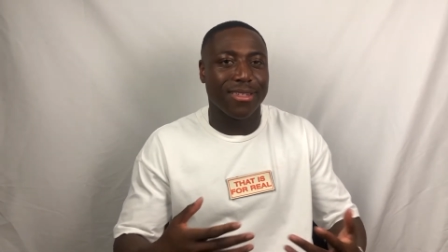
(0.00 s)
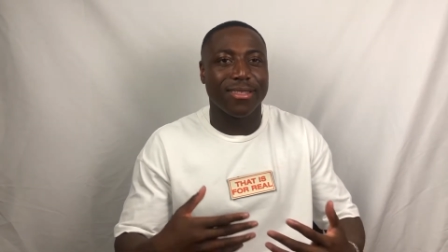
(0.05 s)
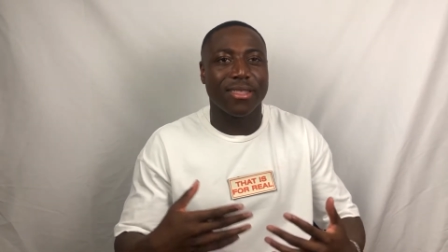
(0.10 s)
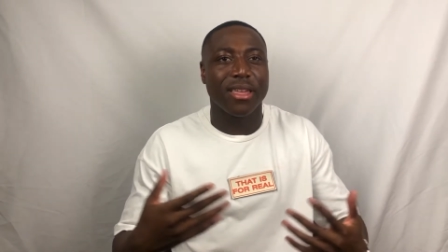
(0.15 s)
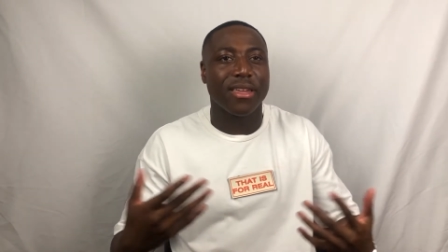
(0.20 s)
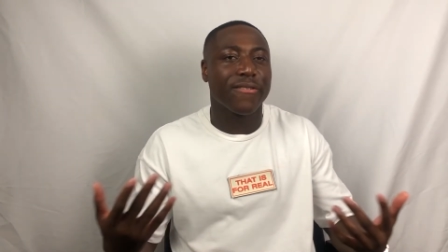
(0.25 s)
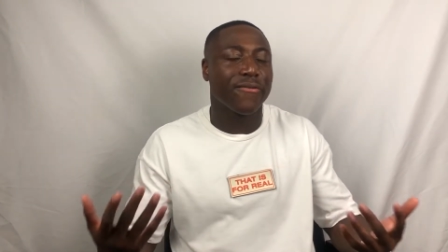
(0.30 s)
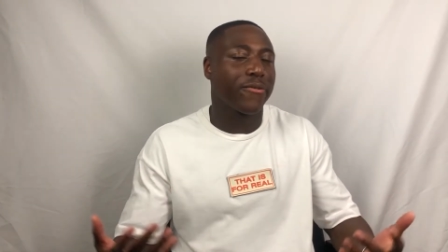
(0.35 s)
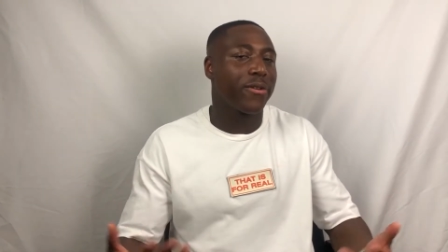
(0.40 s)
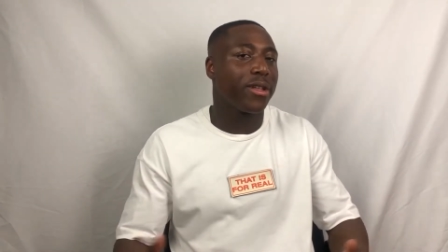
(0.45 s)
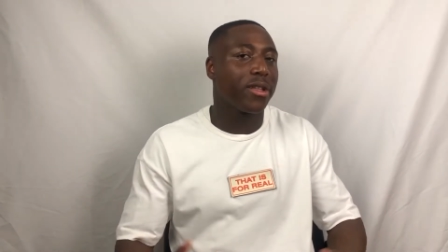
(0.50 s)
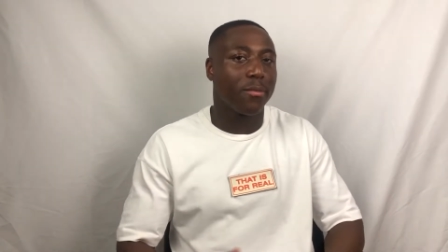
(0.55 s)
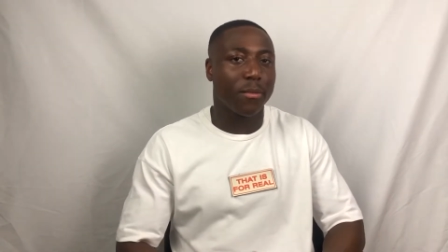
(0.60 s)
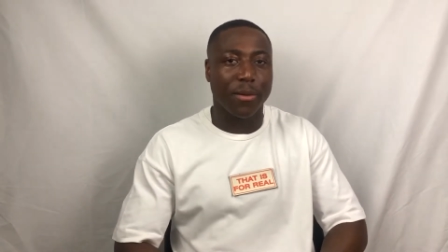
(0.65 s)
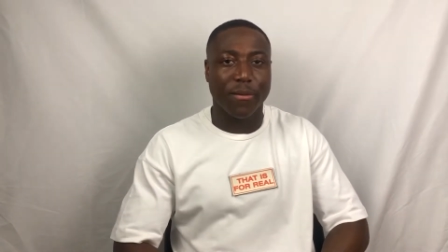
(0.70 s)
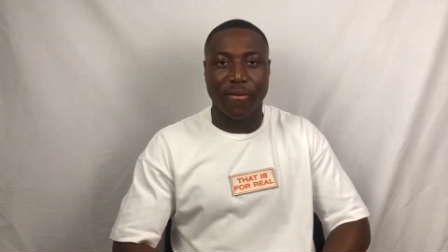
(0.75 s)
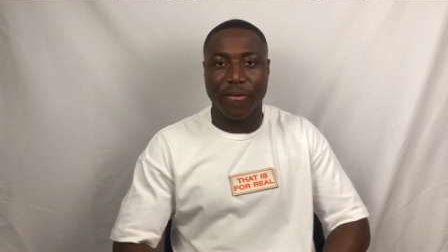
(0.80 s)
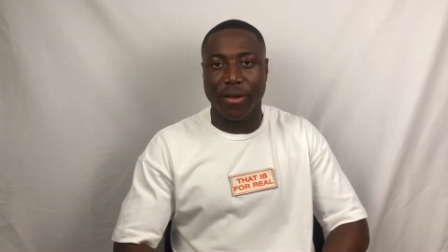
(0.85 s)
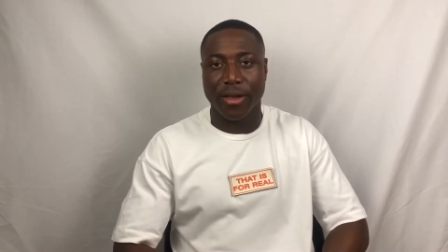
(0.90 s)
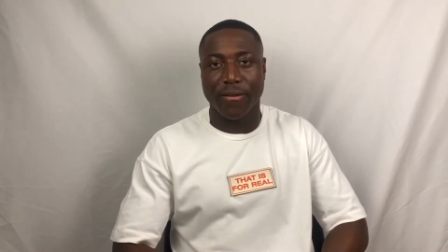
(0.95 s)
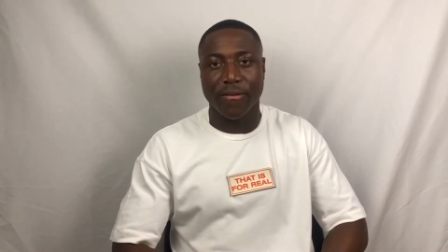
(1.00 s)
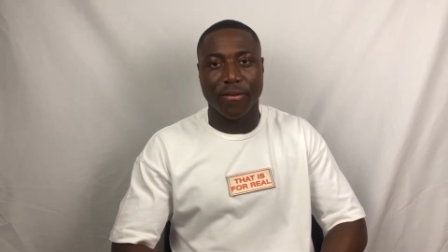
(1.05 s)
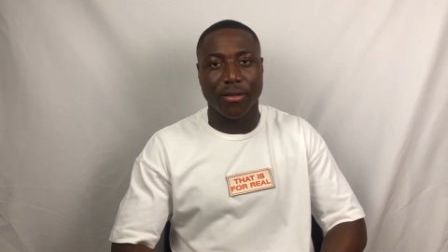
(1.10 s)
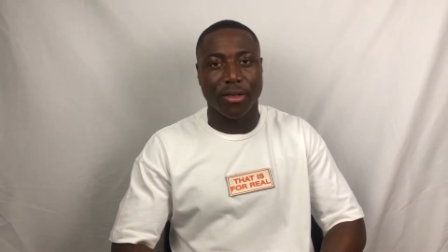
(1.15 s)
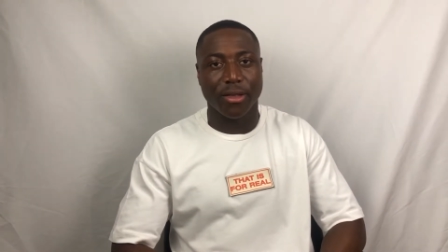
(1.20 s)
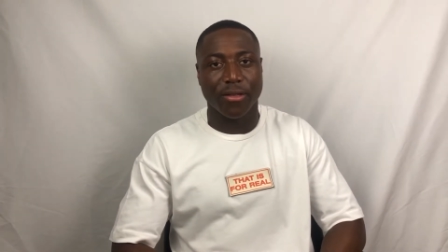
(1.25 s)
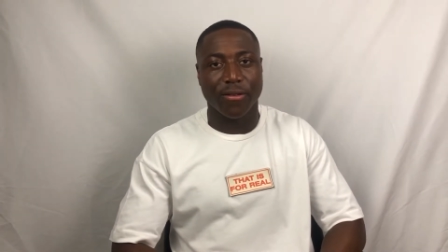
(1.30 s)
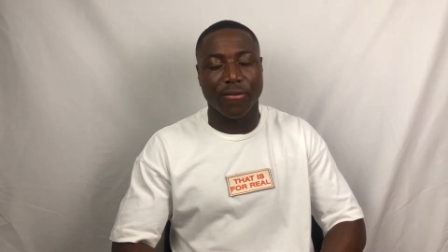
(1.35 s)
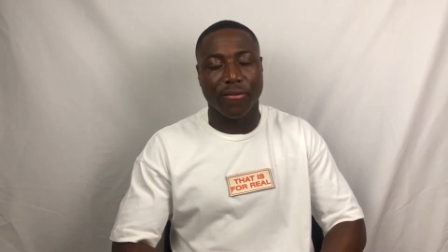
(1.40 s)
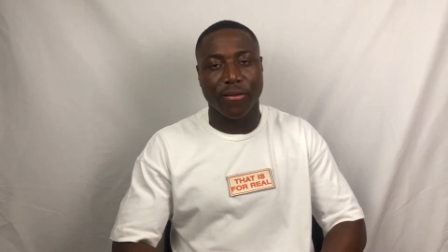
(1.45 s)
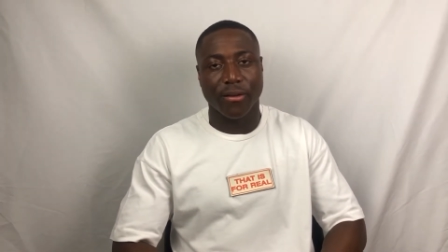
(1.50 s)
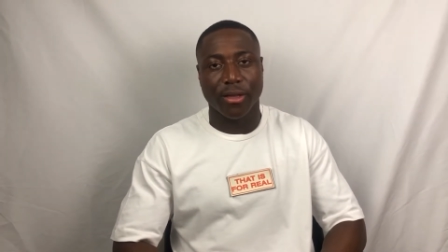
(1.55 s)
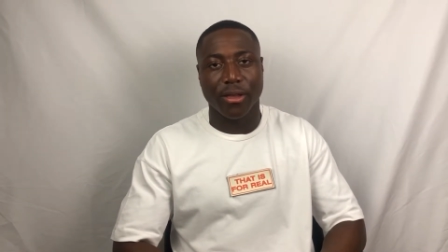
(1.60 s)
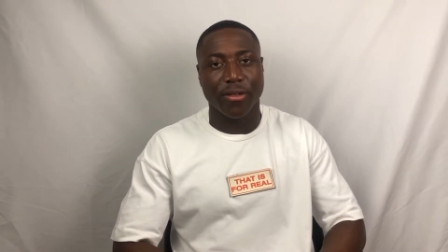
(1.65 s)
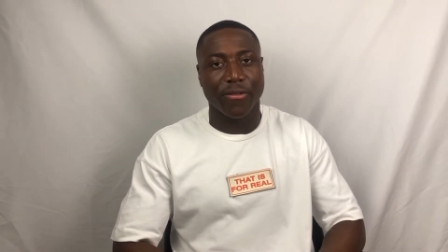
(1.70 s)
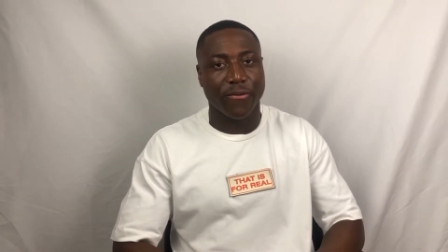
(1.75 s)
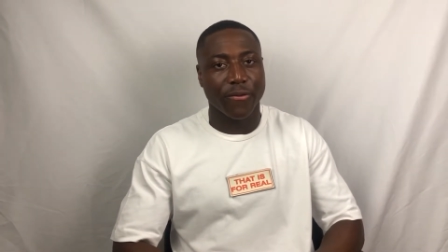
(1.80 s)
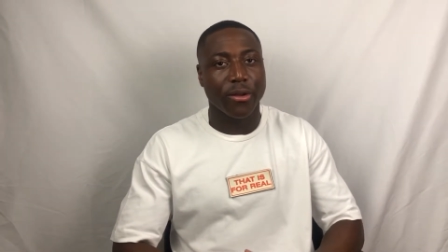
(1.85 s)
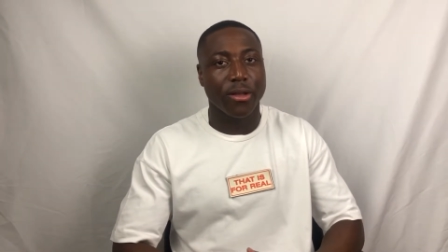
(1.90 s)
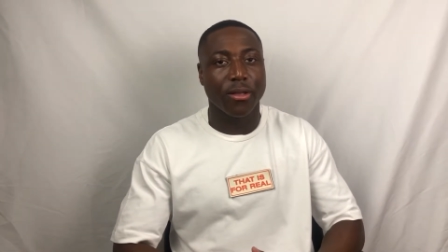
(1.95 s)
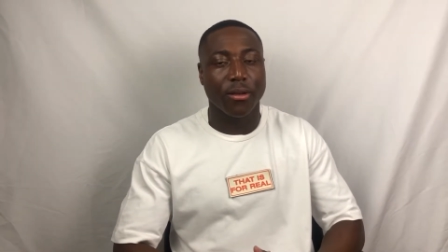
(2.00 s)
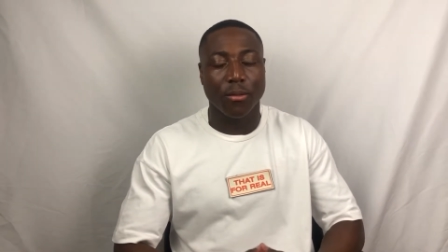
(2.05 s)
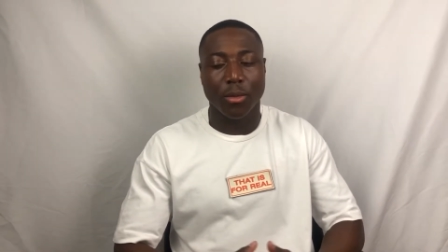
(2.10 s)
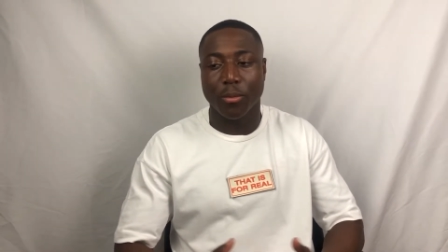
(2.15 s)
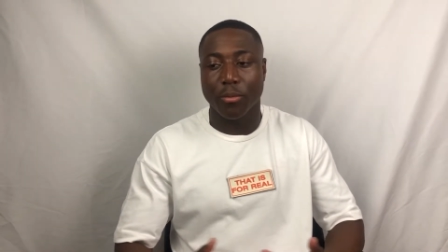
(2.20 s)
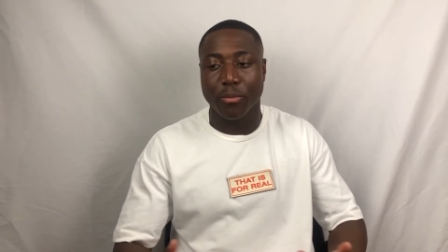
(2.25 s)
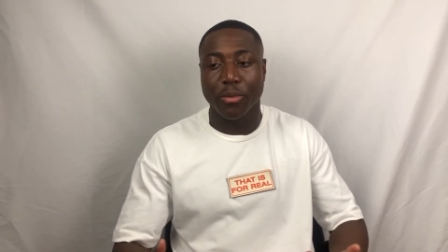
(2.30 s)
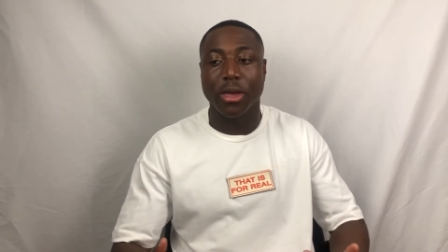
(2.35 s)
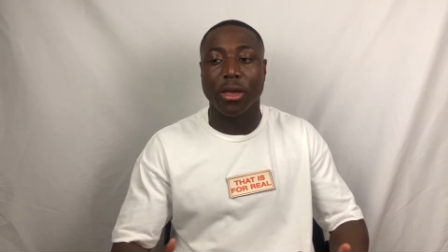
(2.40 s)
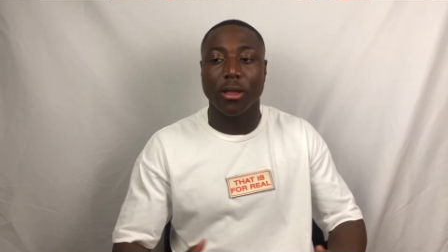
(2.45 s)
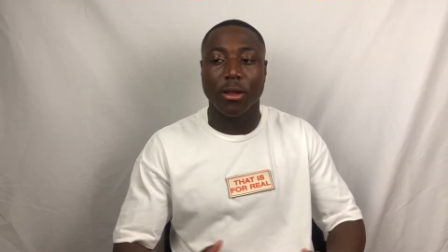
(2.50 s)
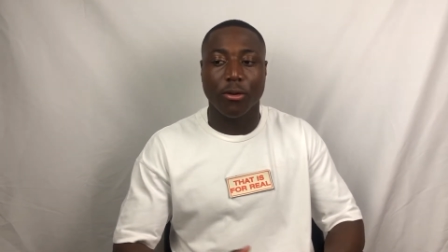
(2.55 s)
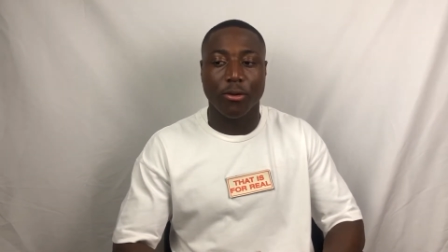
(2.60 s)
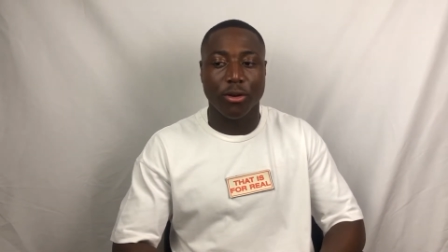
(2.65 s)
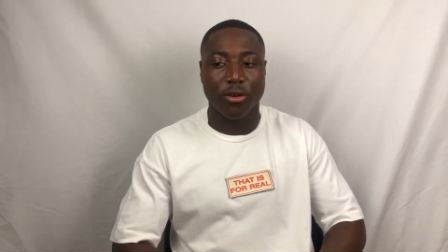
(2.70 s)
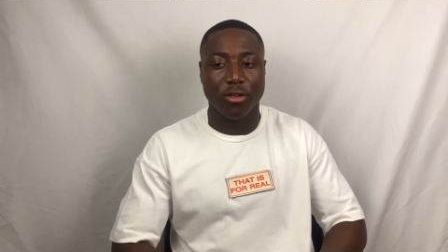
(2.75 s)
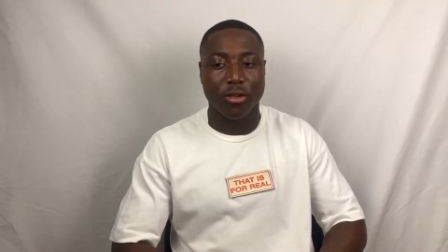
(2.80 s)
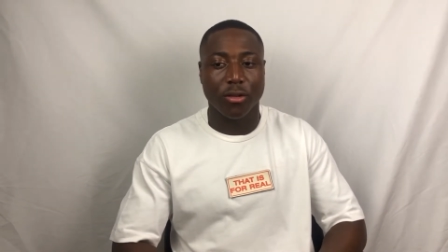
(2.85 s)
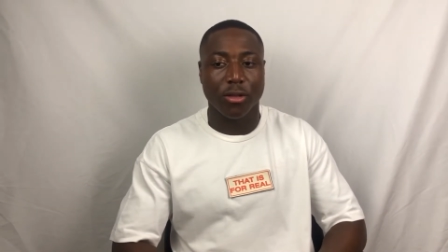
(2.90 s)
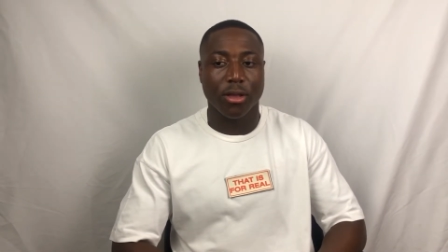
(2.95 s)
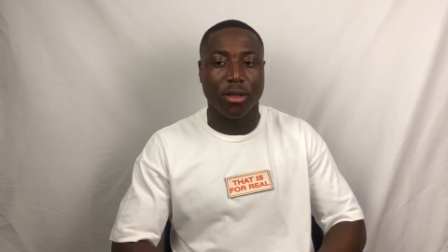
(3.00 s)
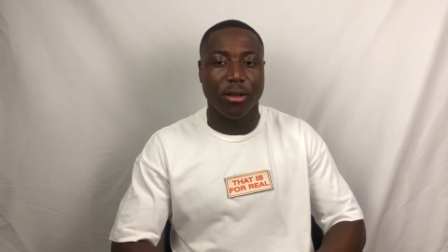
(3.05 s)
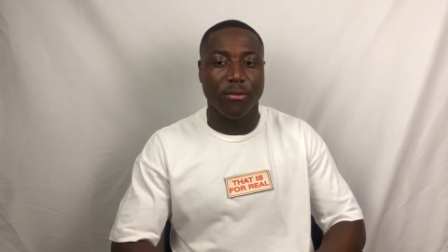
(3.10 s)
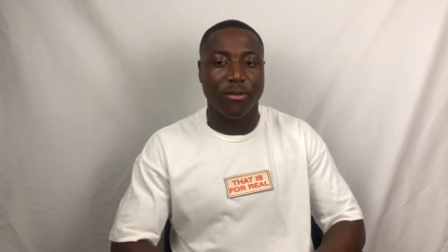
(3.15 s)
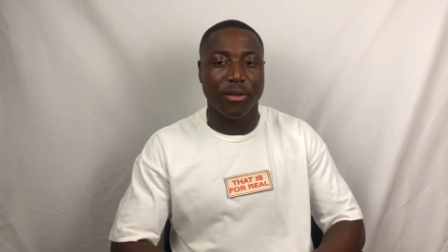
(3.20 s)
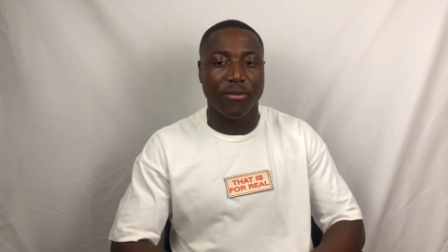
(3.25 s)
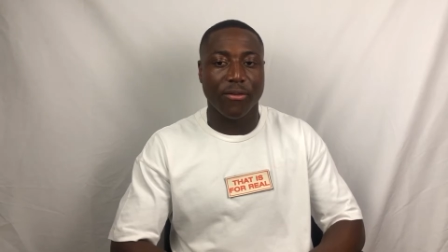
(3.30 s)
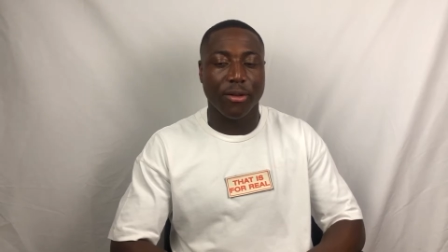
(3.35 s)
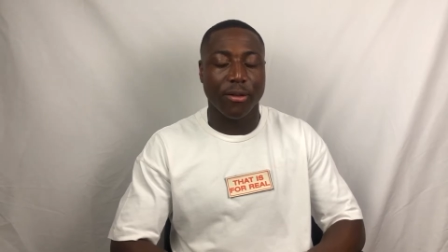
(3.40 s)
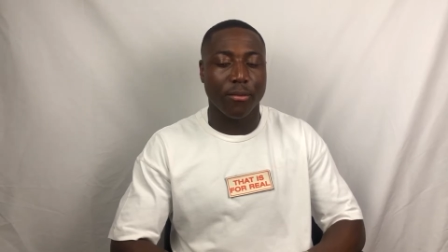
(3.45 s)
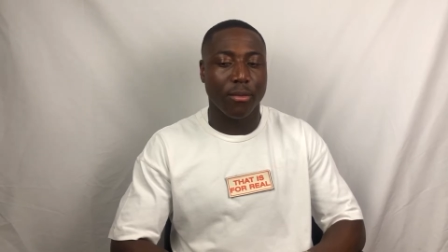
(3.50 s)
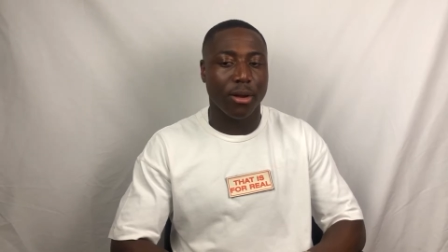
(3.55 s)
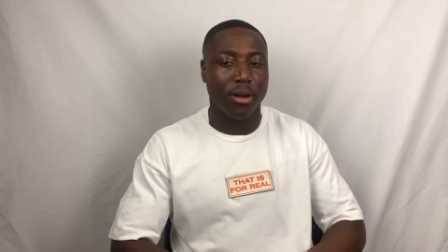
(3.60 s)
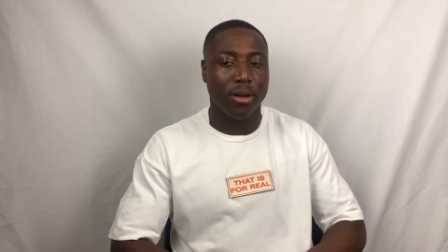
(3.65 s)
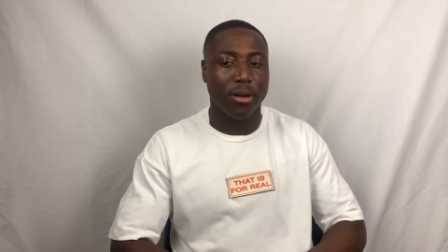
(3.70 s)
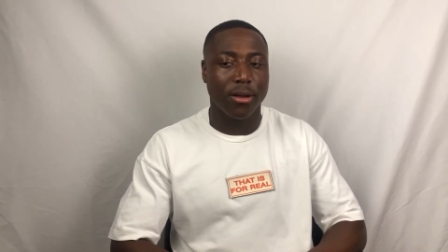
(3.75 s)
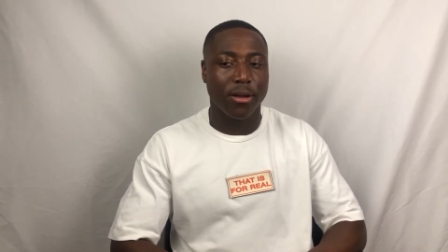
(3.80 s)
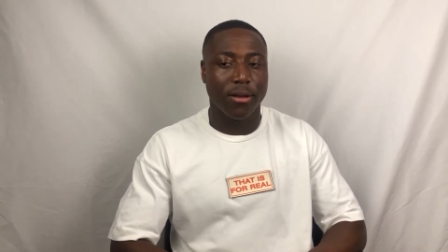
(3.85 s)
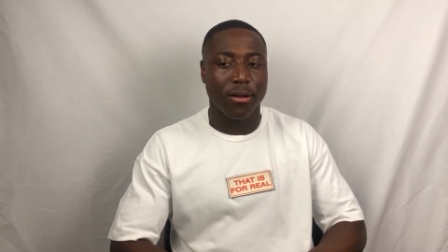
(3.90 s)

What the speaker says: there's freedom in faith and there's freedom in being a Christian and everything, but